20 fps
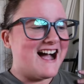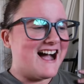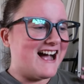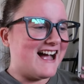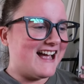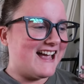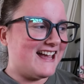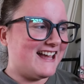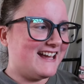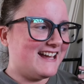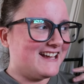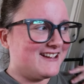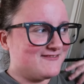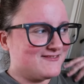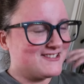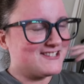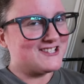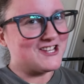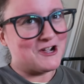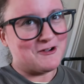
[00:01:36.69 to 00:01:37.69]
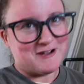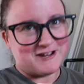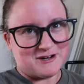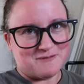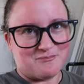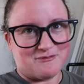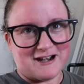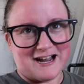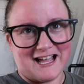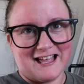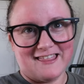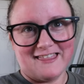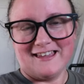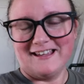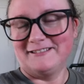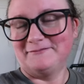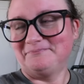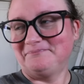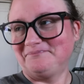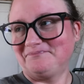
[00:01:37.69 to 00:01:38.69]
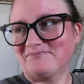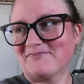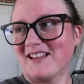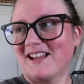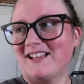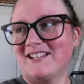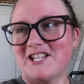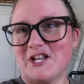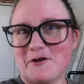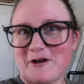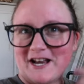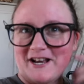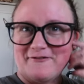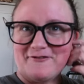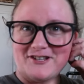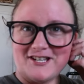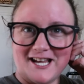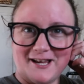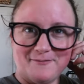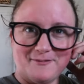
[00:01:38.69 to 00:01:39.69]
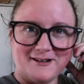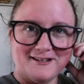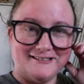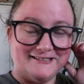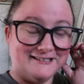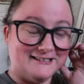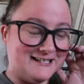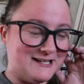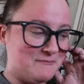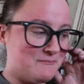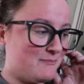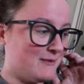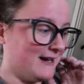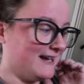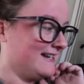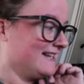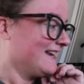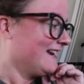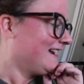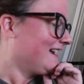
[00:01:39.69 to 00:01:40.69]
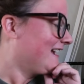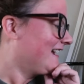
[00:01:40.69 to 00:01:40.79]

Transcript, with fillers: I am so out of breath, so out of shape clearly, but